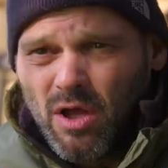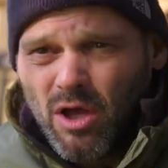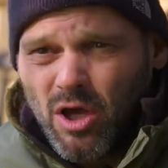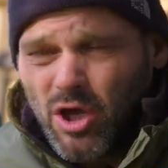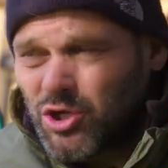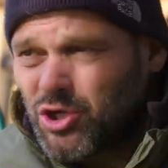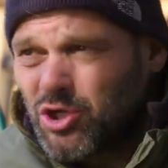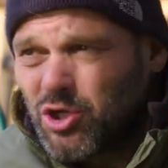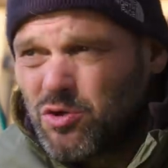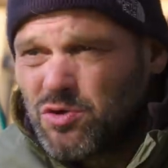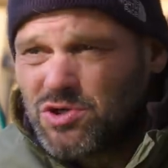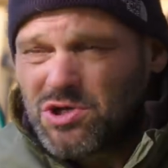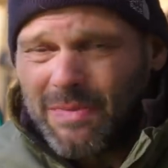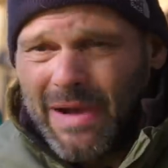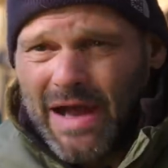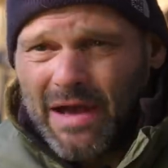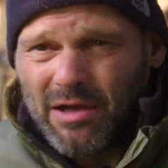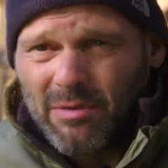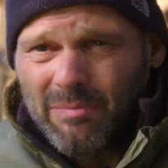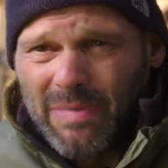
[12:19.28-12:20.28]
a huge
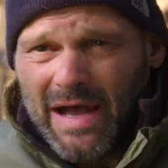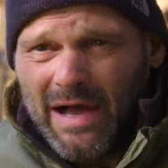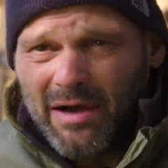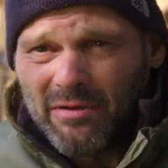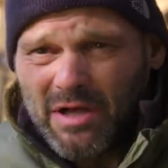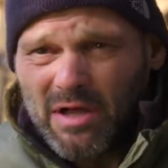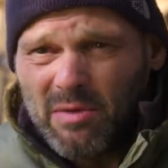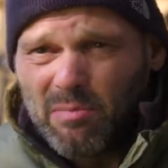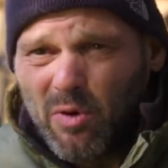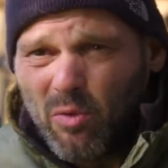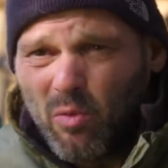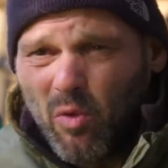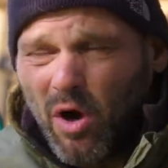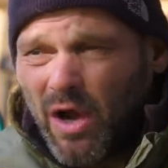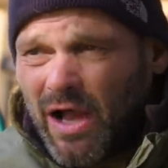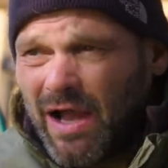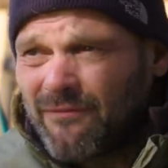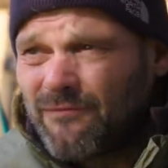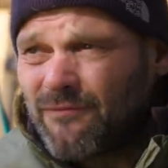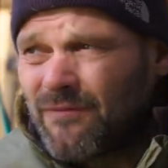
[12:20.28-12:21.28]
amount about it, but what I
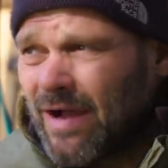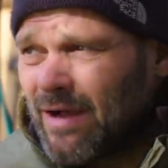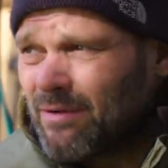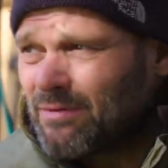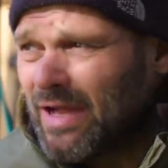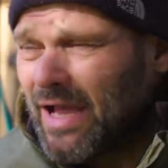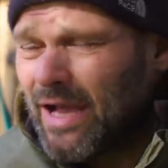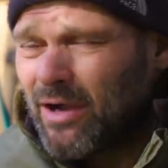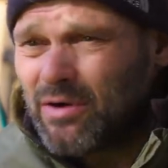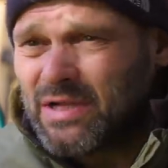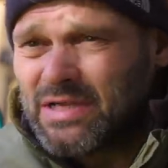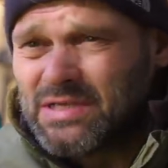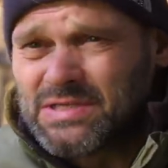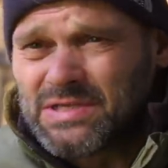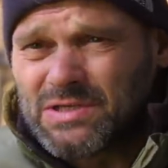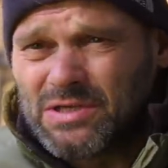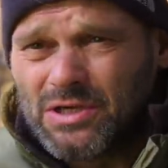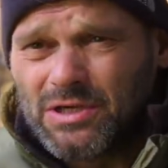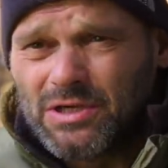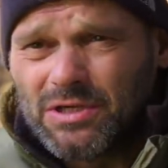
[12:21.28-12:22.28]
have found out is
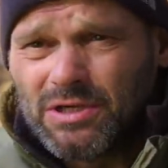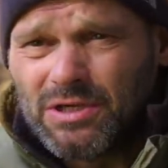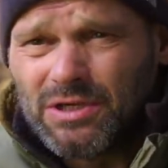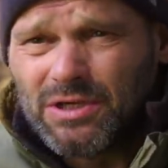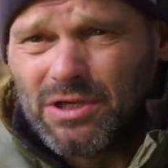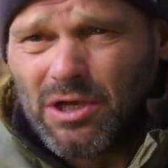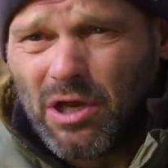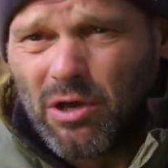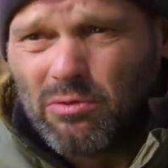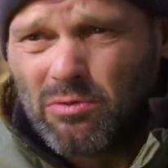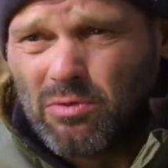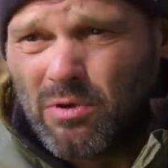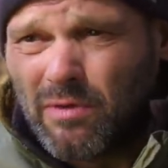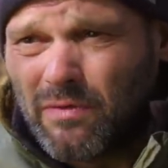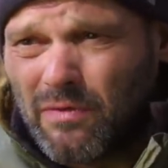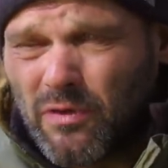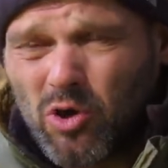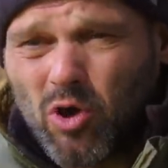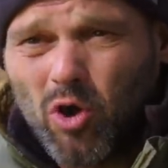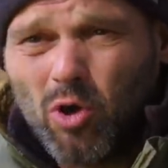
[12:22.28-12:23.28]
that, you know,
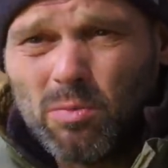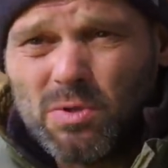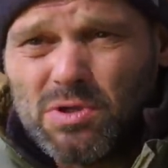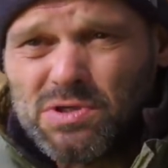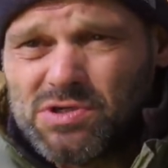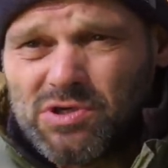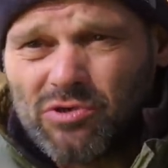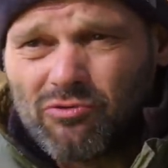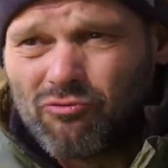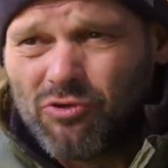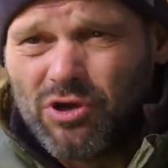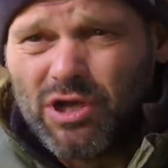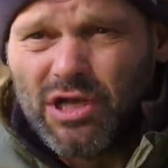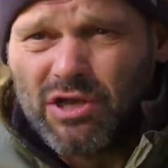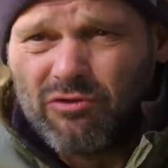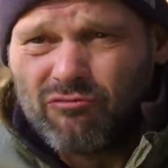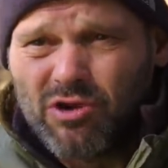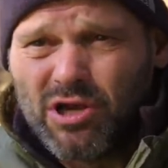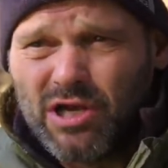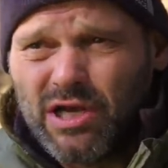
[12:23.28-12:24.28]
the commons are really,
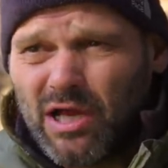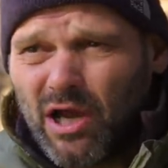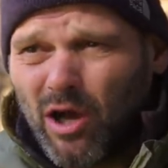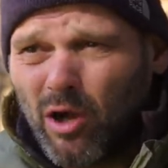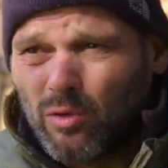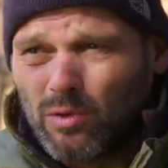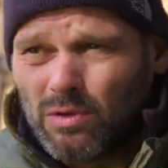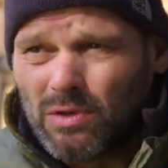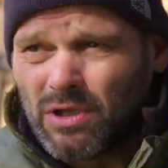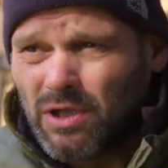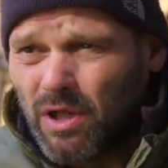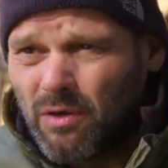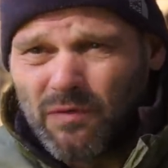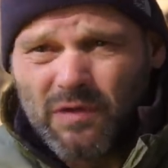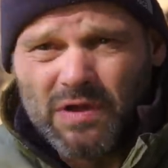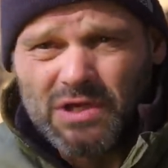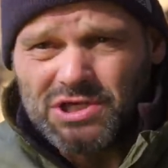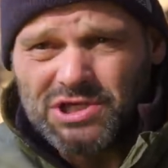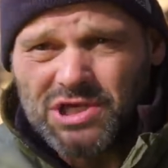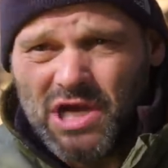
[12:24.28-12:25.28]
really old. I don't
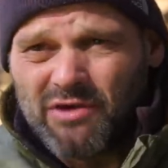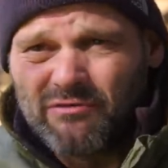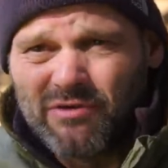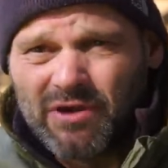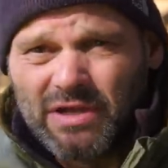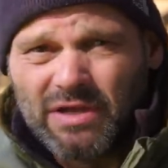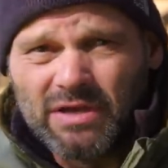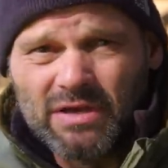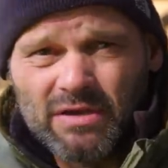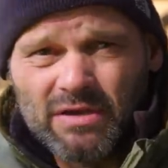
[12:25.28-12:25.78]
think Jerry,